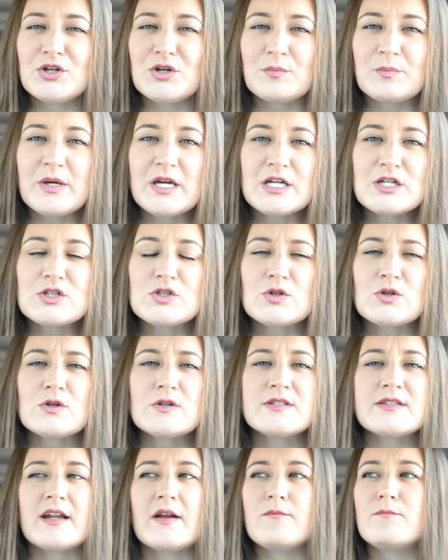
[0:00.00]
good pictures
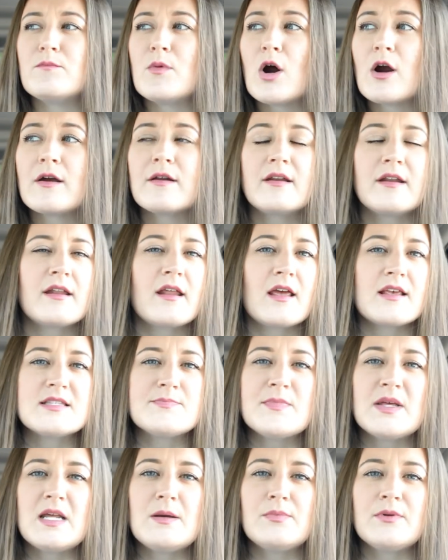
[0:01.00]
pictures, that I've marketed it
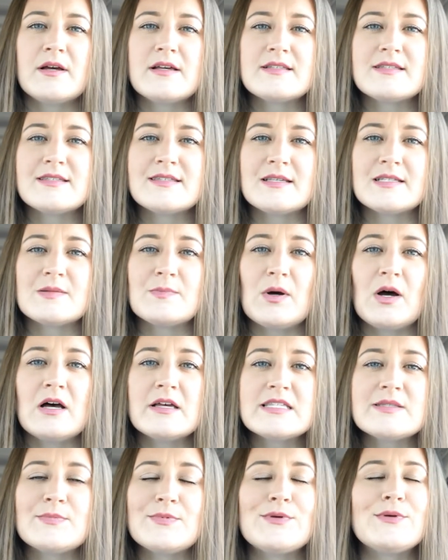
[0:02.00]
as many places as
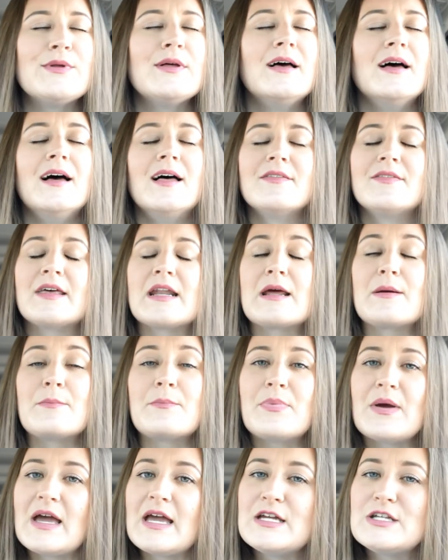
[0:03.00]
possible, that
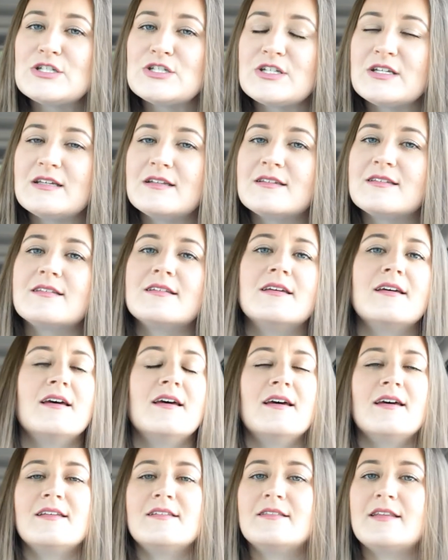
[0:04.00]
I'm patient,
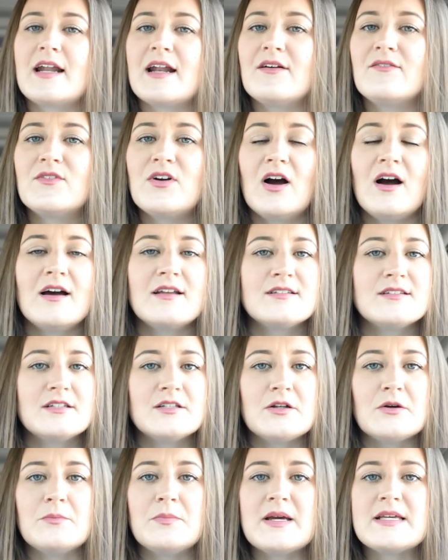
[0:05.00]
that I've got,
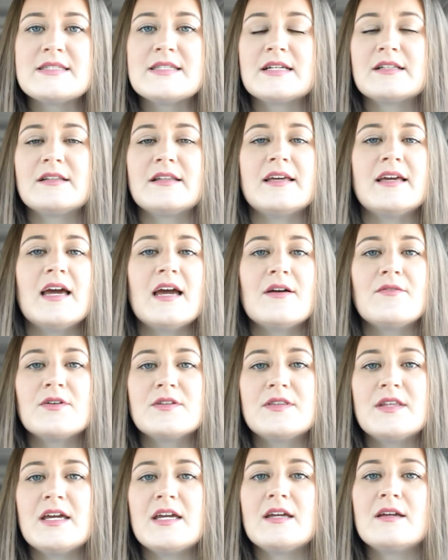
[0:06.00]
you know, basically
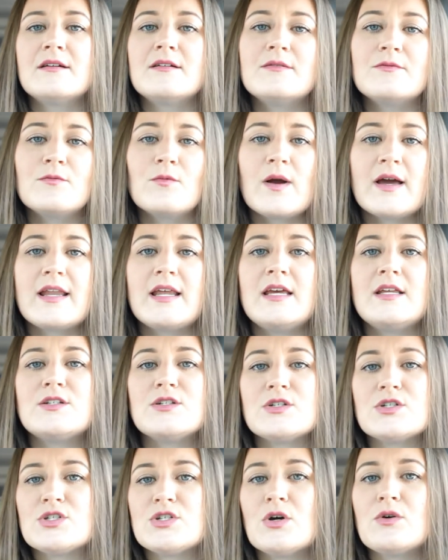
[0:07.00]
everything ready
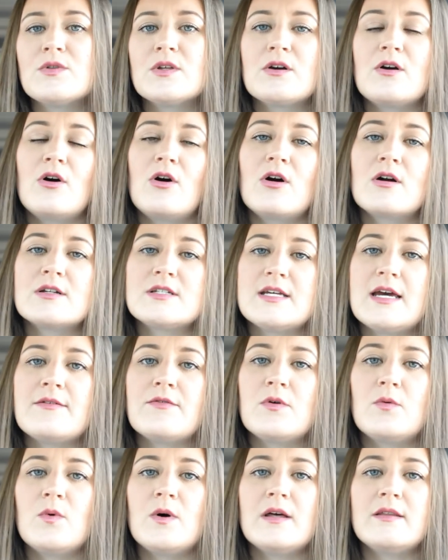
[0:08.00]
to show the car to
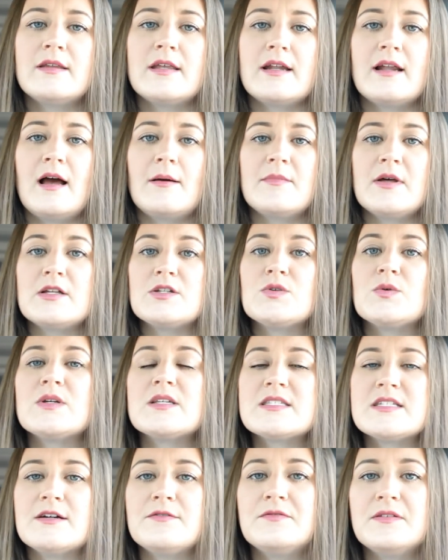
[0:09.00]
everyone that I'm not
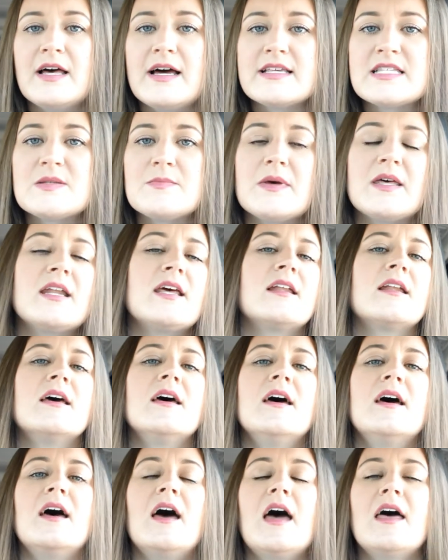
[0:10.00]
doing stuff last minute
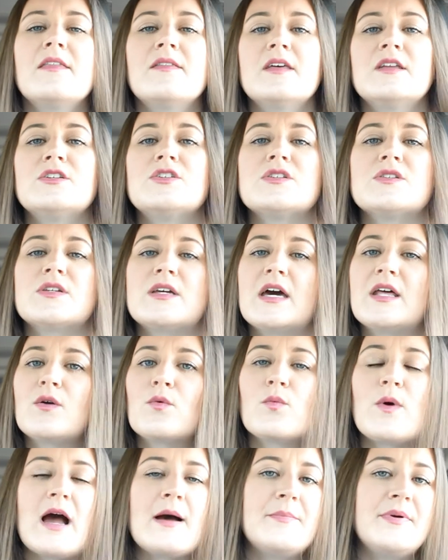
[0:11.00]
and then just kind
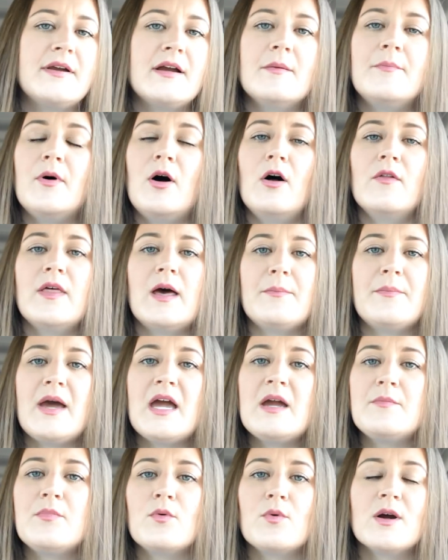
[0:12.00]
of wrapping up all that
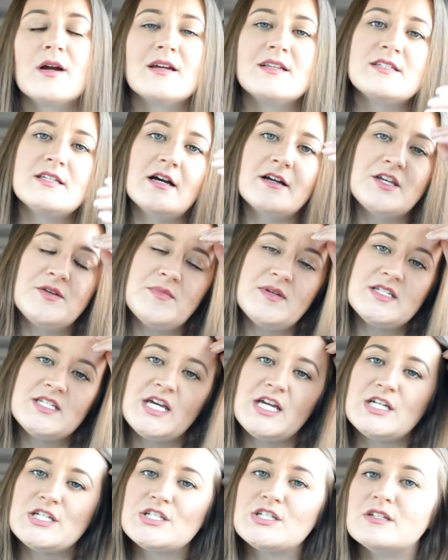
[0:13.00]
paperwork and
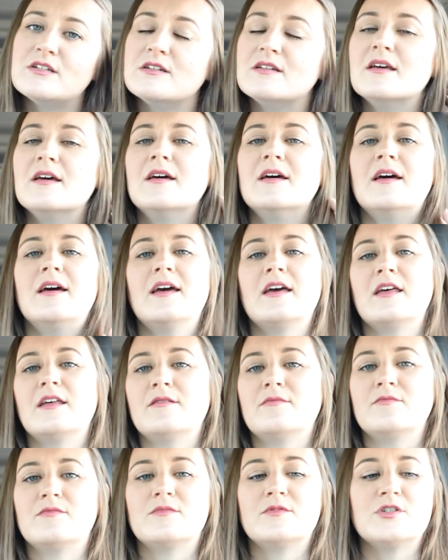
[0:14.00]
documentation
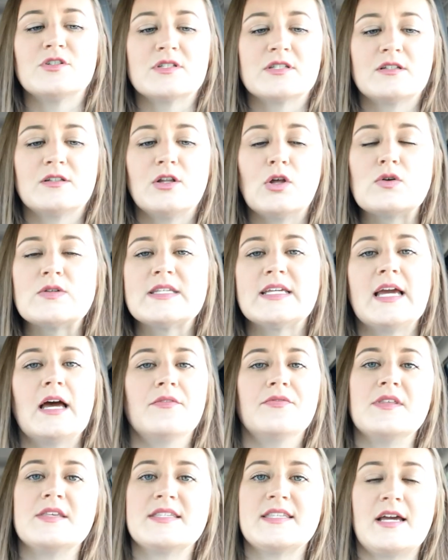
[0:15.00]
and just closing
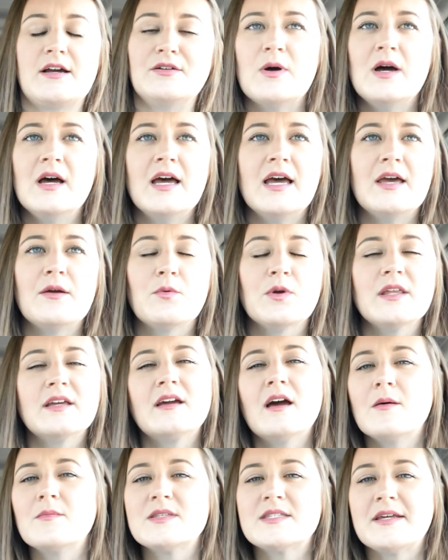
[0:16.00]
out the sale. It really
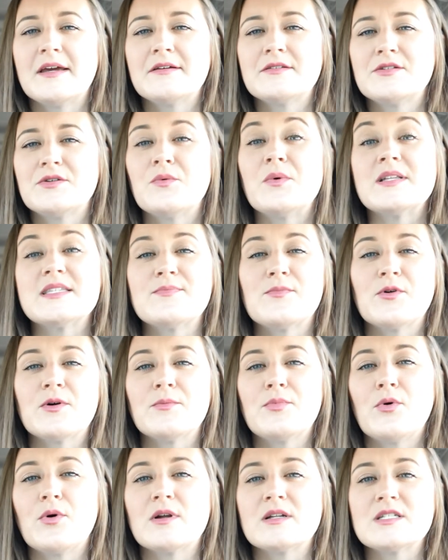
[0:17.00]
comes down to what's more
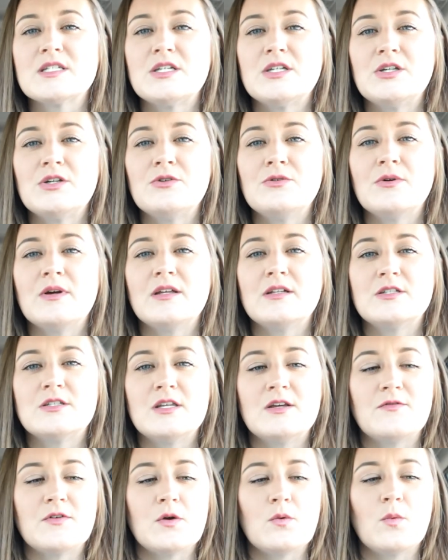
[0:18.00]
important to you.
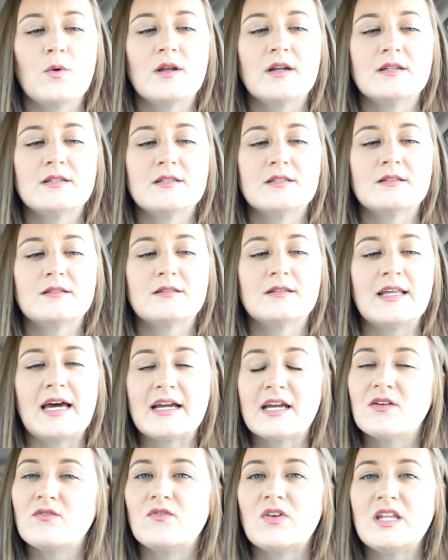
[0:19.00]
If you want
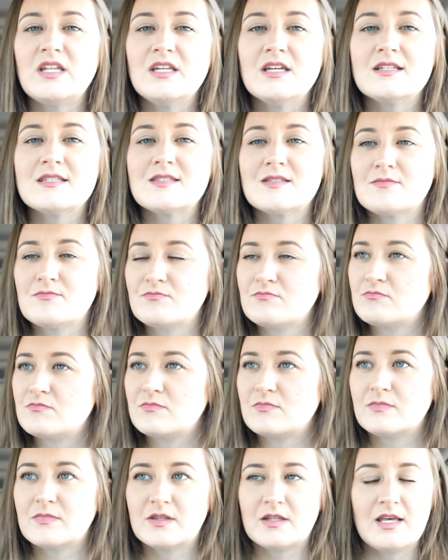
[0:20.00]
that convenience,
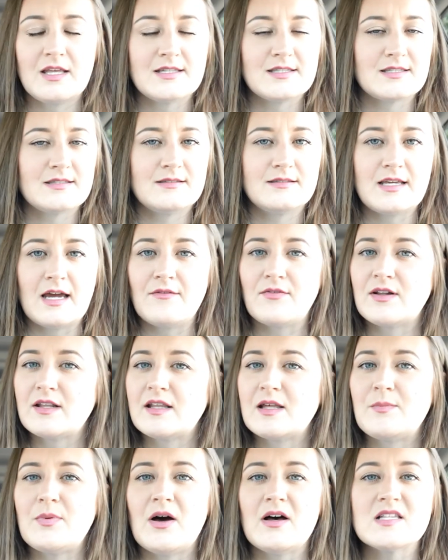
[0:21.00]
it's
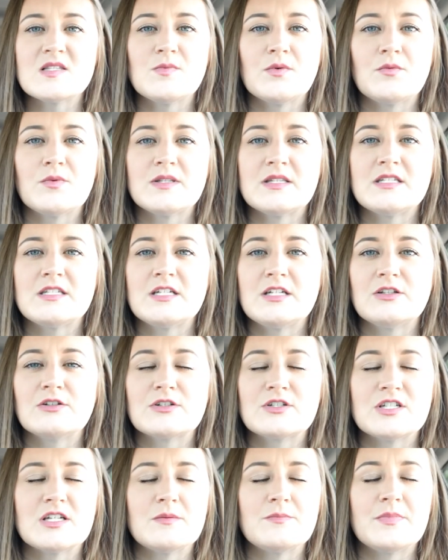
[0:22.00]
definitely possible with the
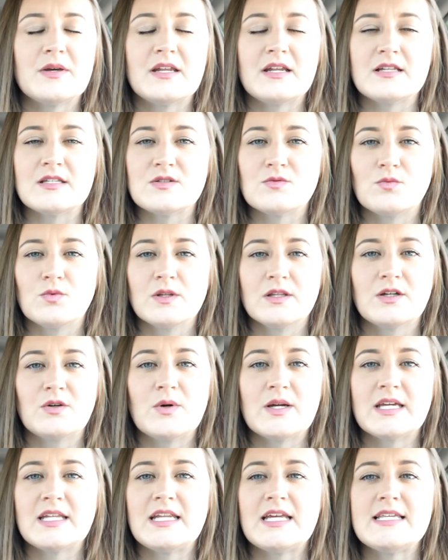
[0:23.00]
dealership and it's really
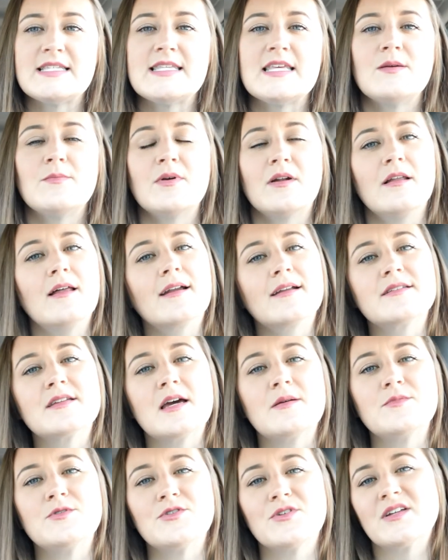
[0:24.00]
quick and easy, but a lot of
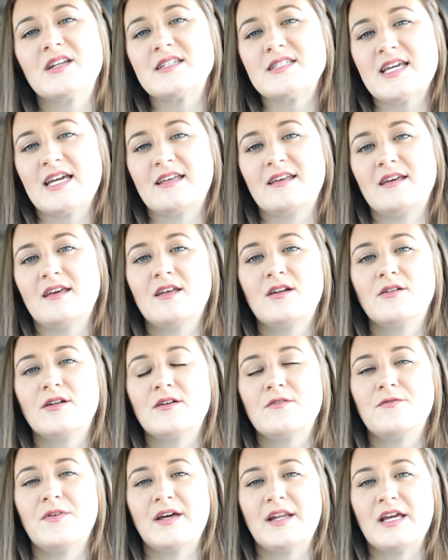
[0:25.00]
times you're going to take a hit on
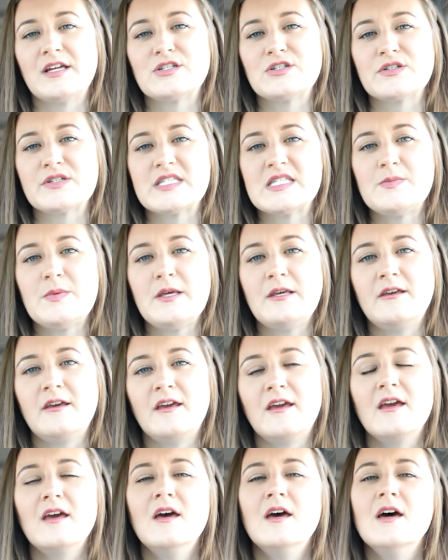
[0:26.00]
it financially
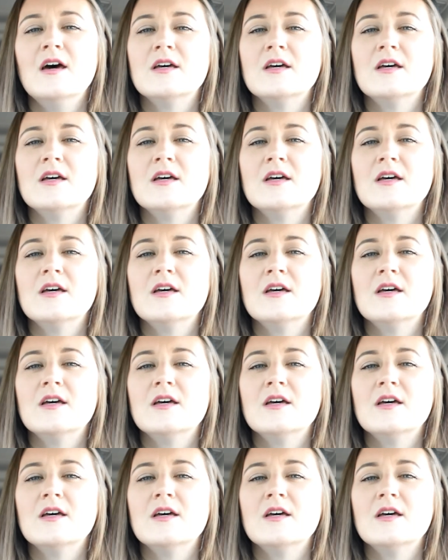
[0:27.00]
speaking.